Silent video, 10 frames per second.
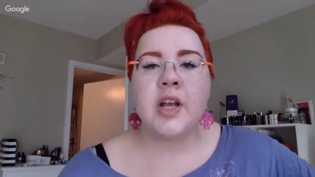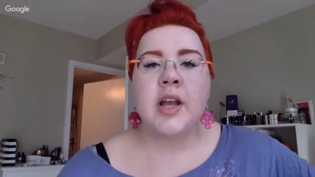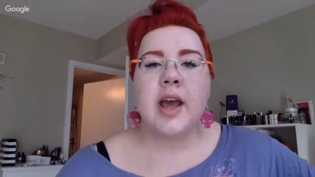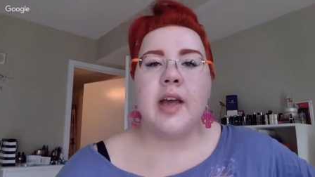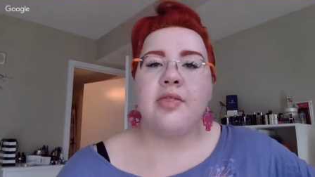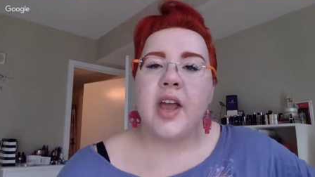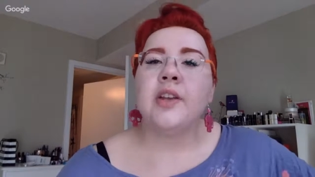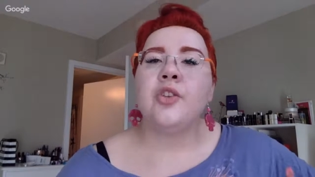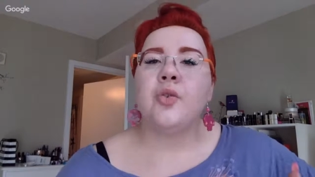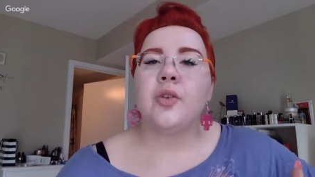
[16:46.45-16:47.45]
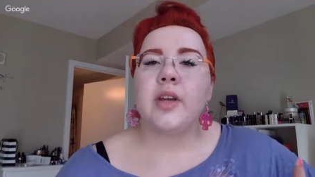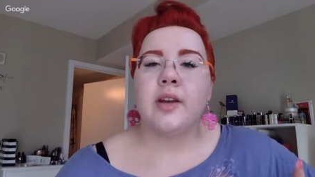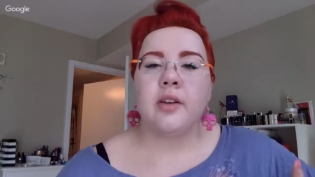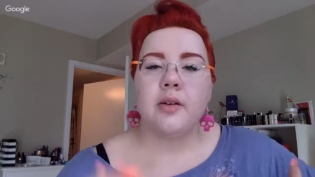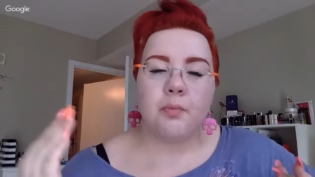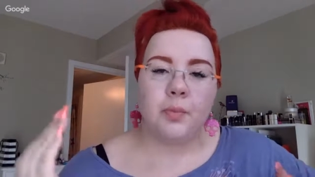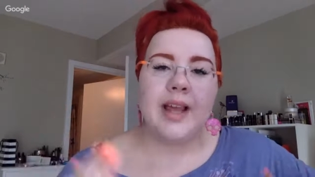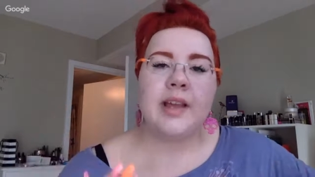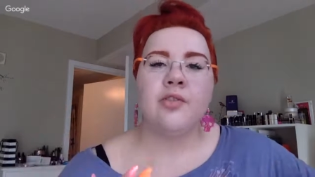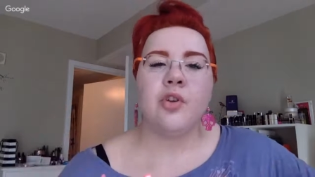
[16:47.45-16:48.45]
and then you can
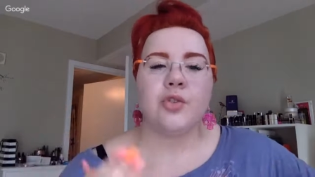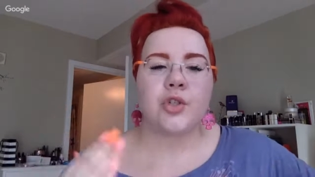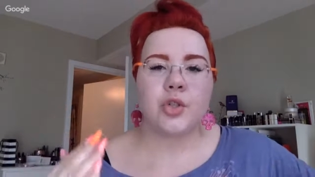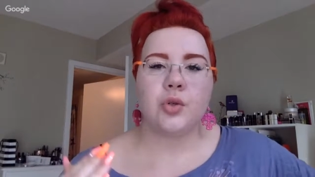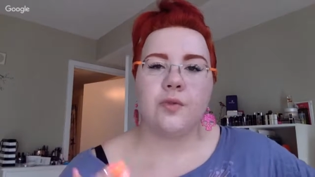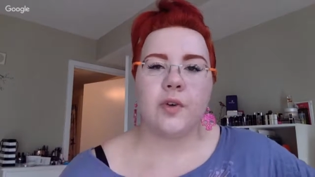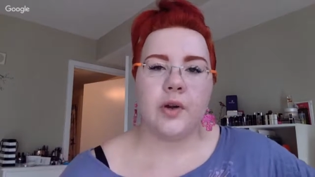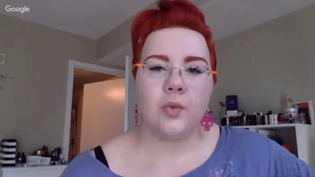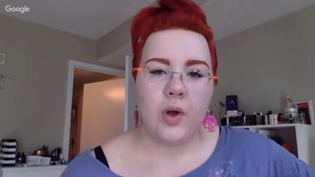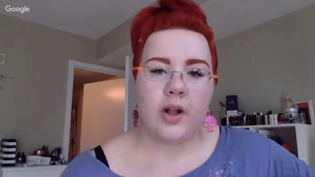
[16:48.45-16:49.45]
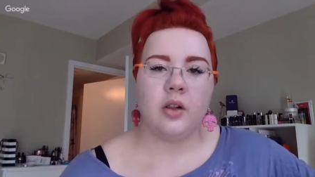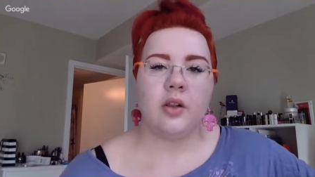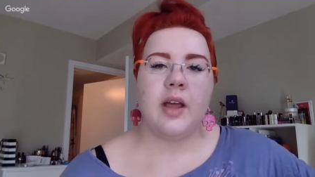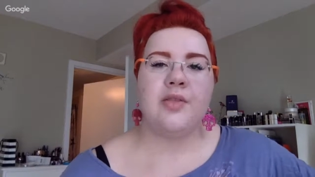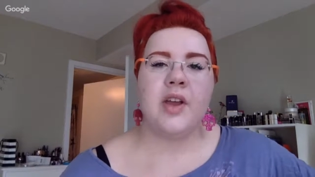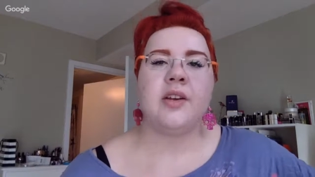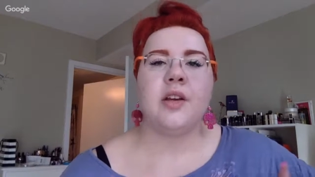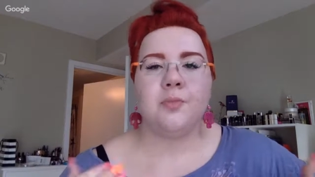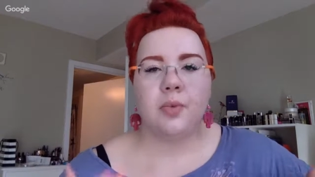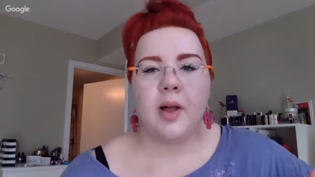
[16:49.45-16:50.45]
blend those two very well, and then
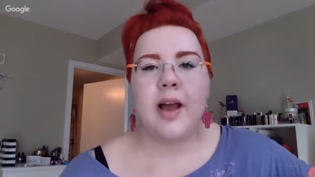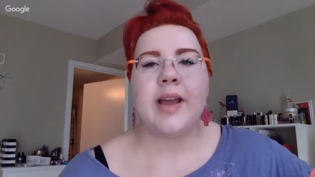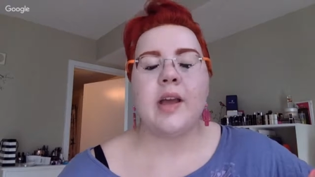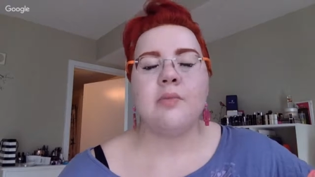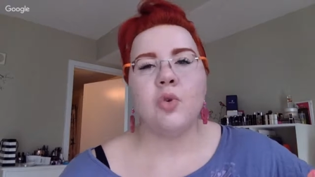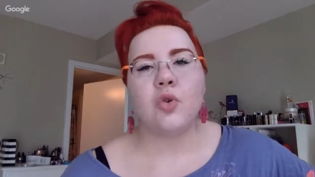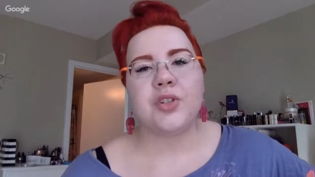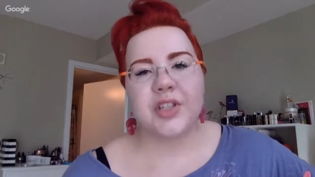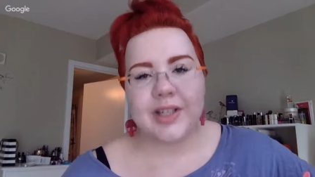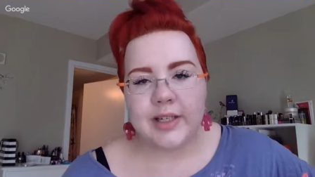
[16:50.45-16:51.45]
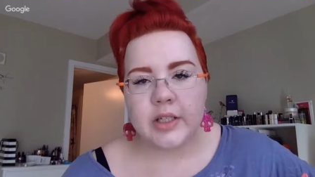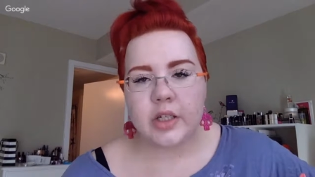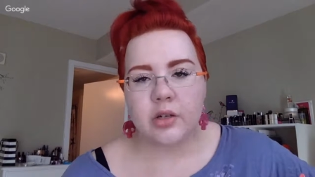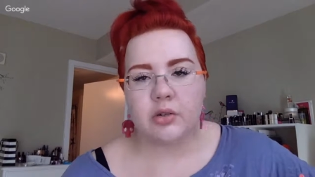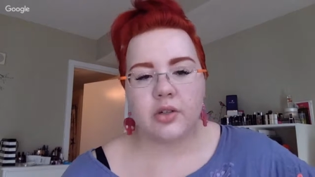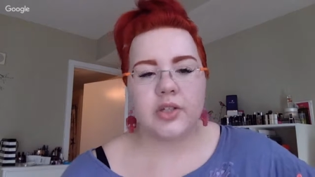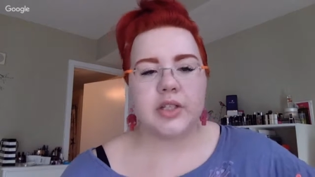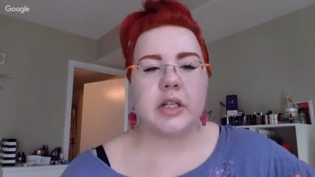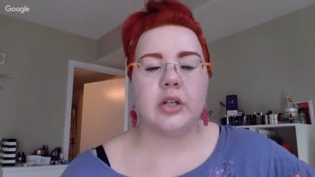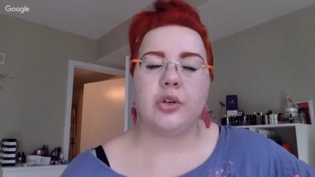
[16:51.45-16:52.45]
apply a more skin tone
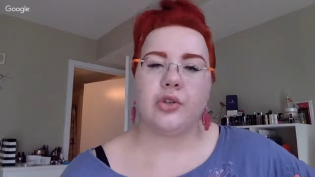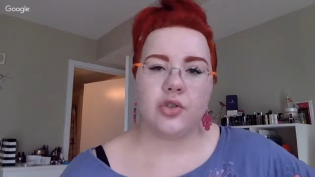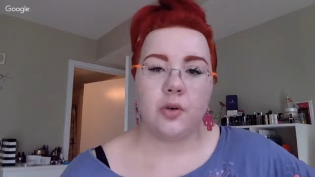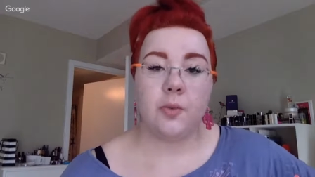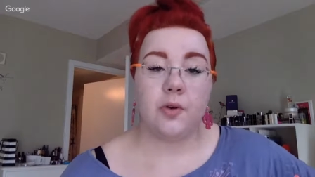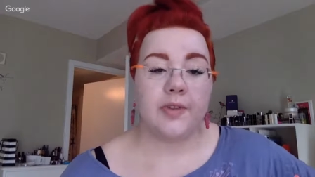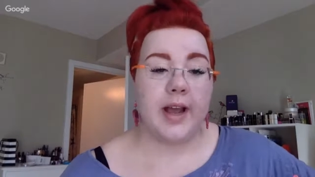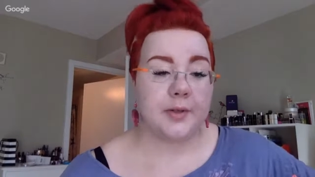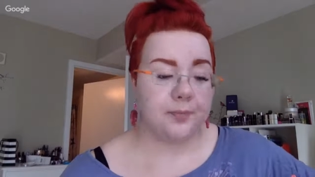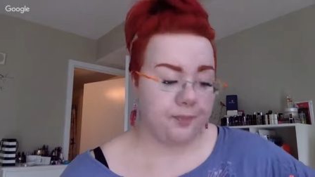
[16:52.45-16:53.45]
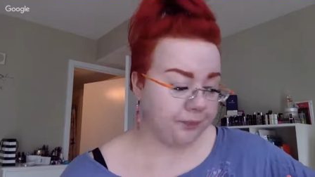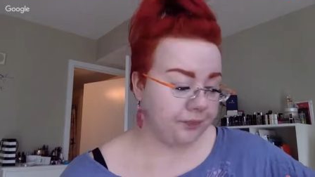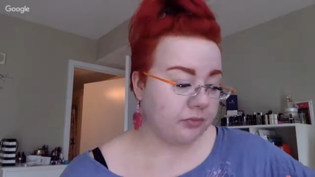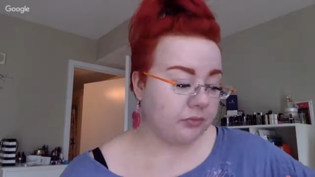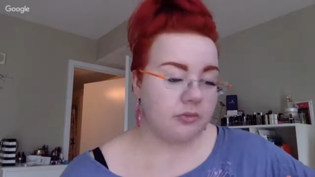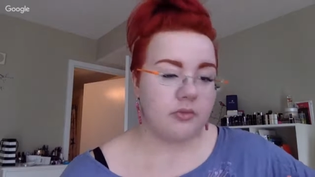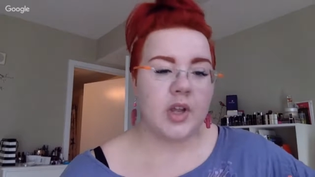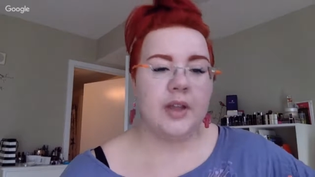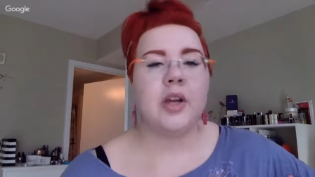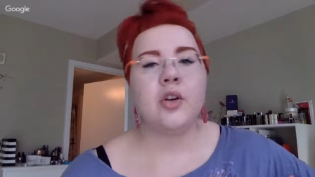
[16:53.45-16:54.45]
concealer on top of that.
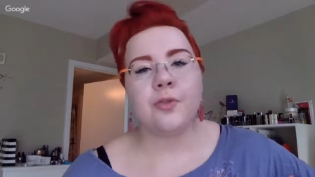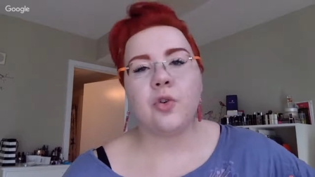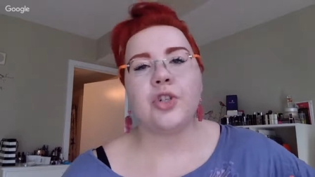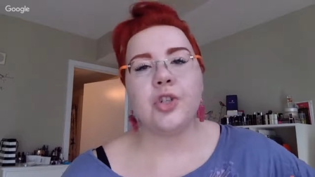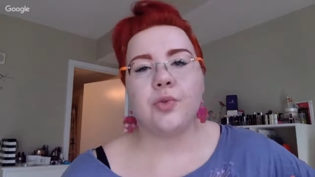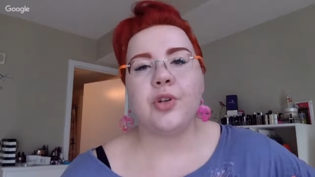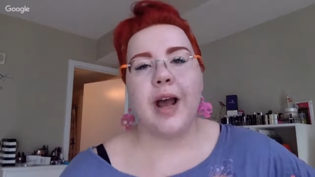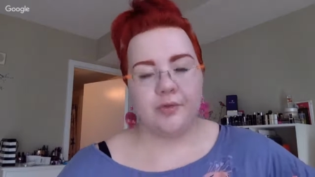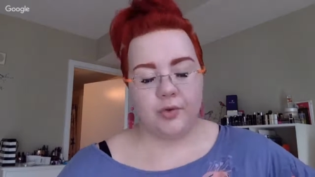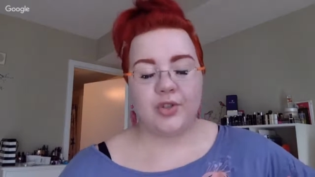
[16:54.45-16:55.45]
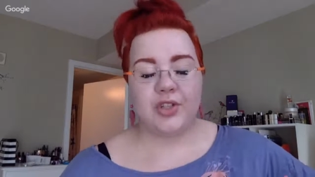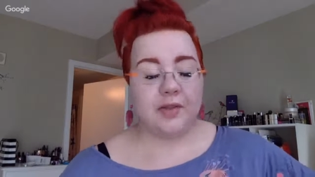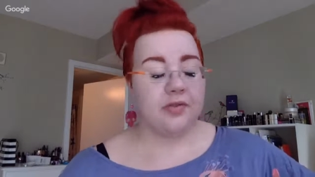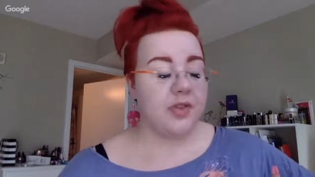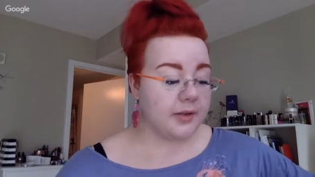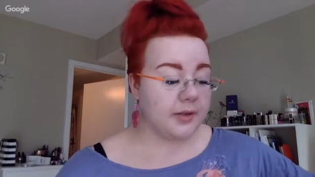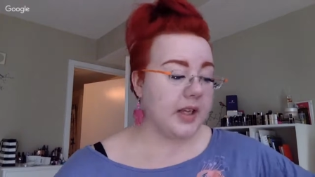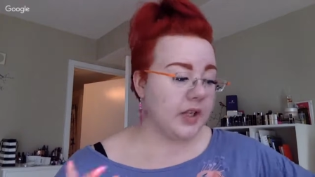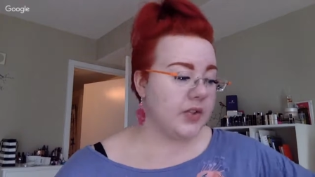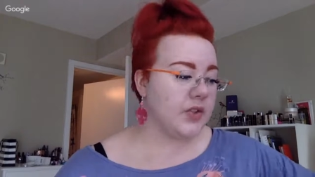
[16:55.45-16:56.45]
And then of course you would have to set that
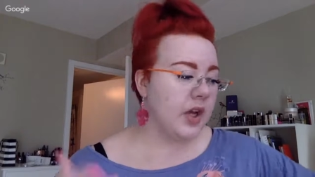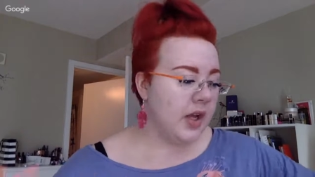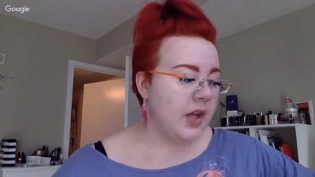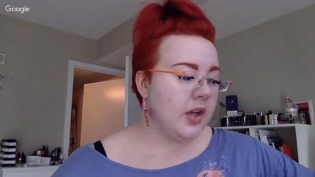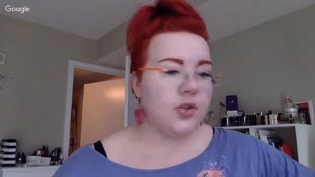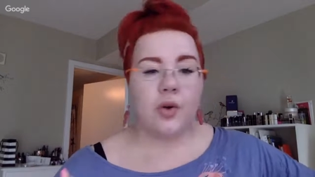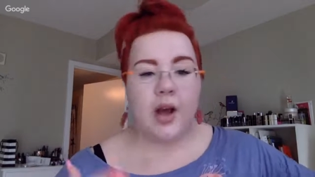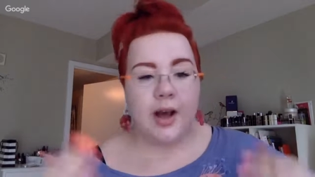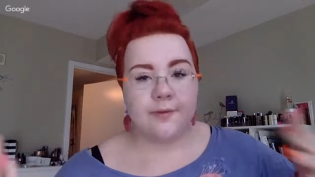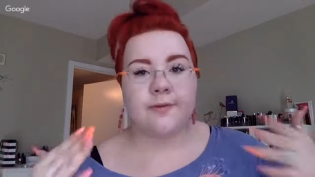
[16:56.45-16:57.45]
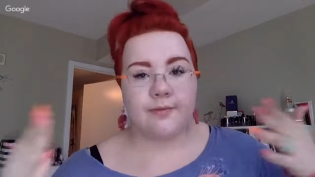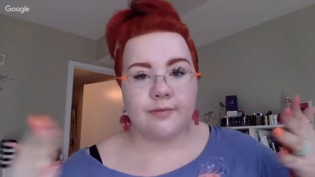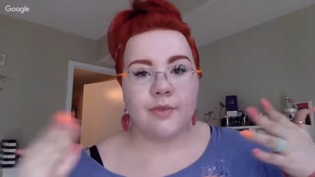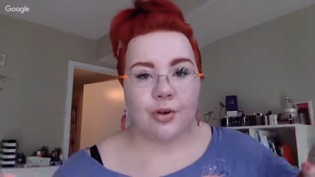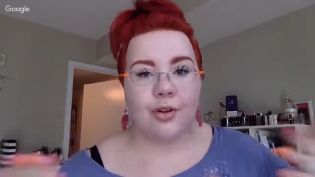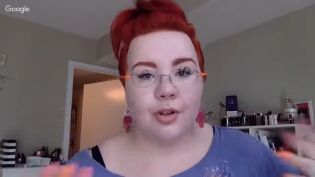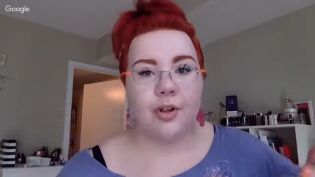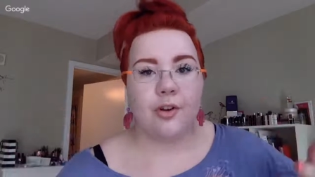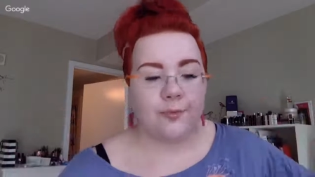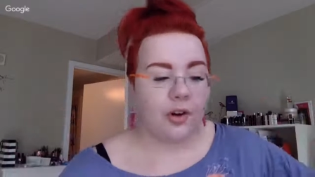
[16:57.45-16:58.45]
because you have a lot
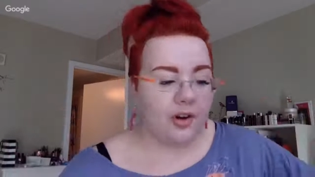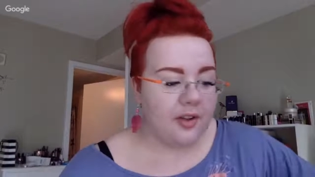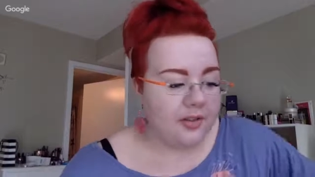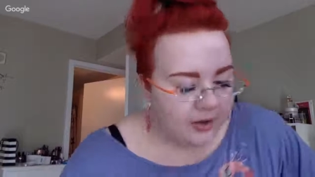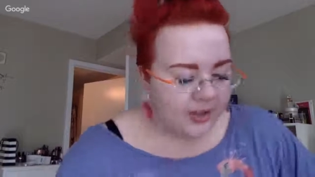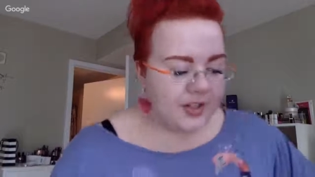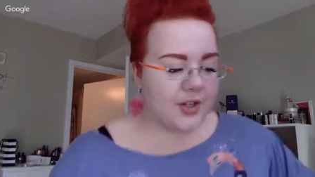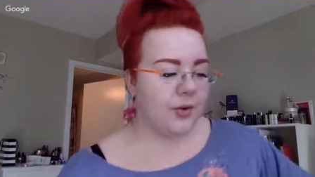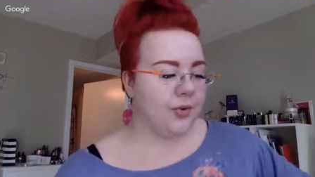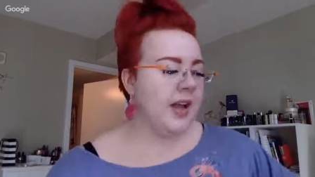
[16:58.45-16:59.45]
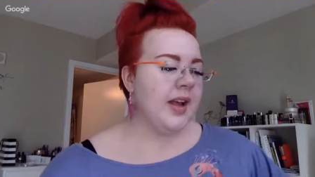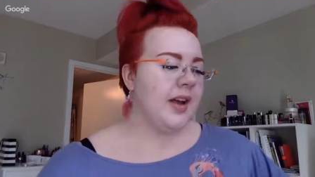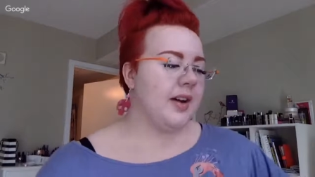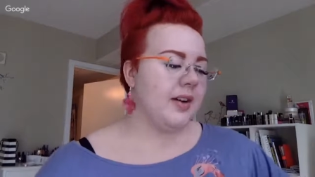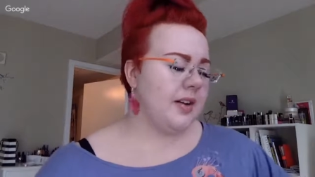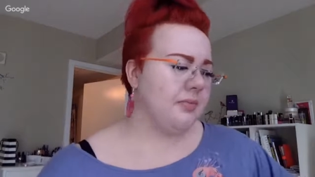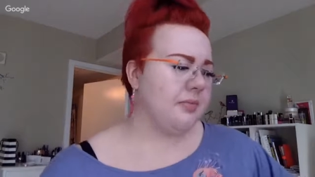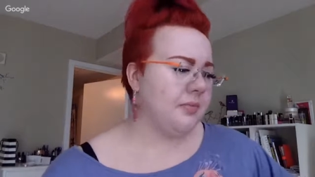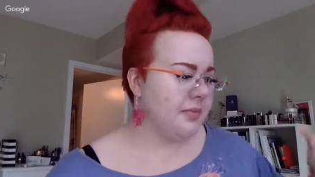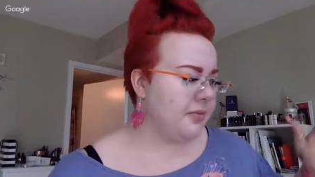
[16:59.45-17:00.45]
of product there, so
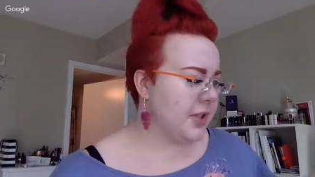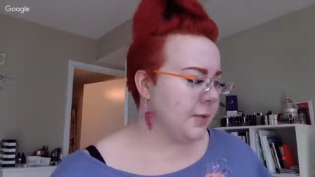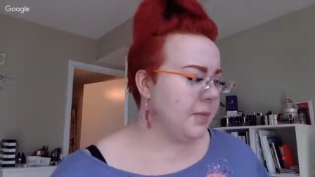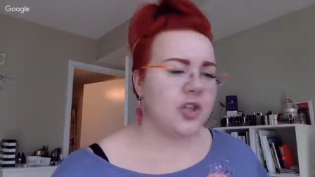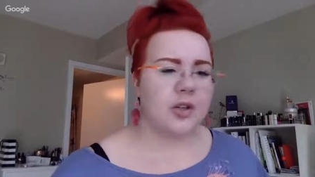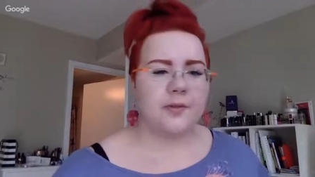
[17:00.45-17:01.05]
especially if